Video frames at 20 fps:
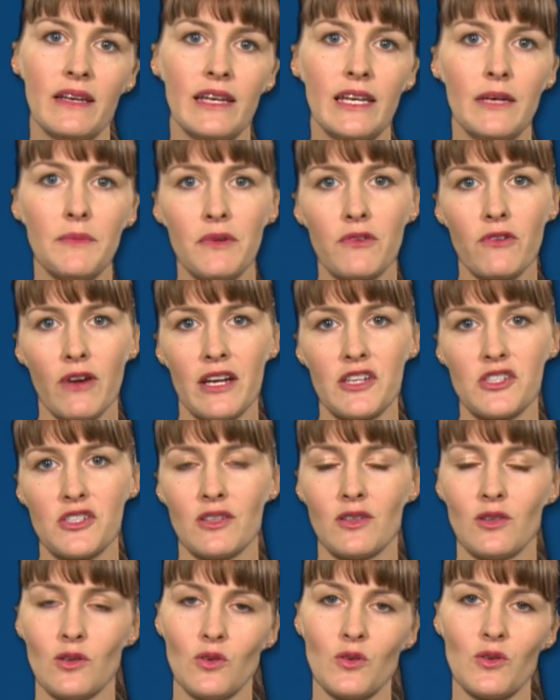
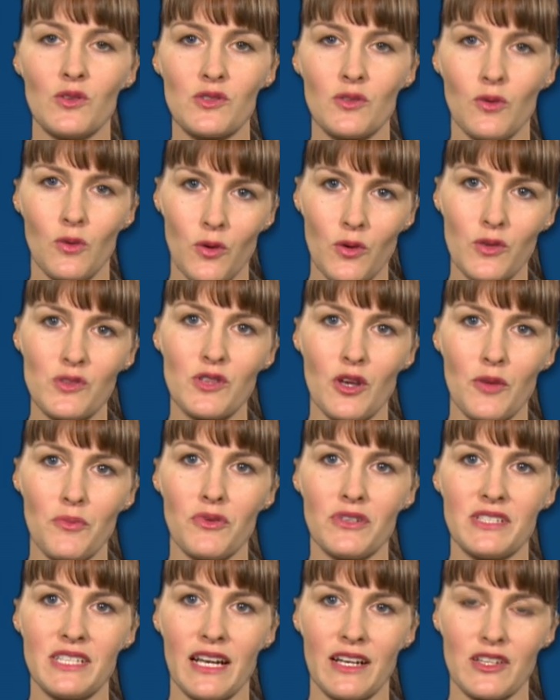immigration laws also
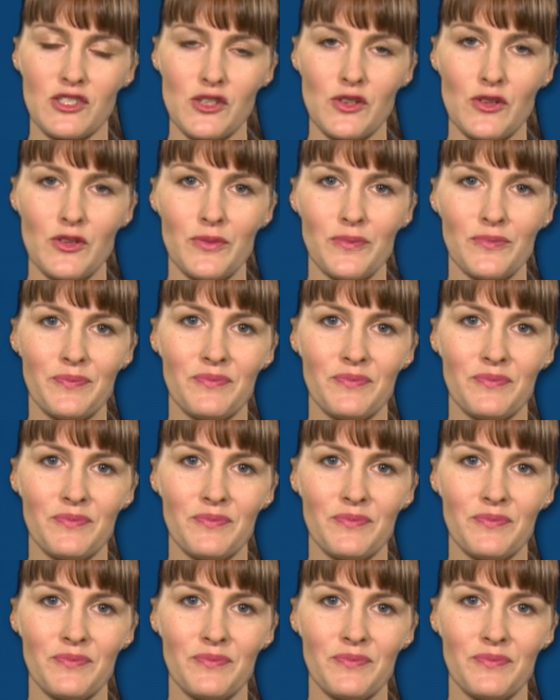protect you.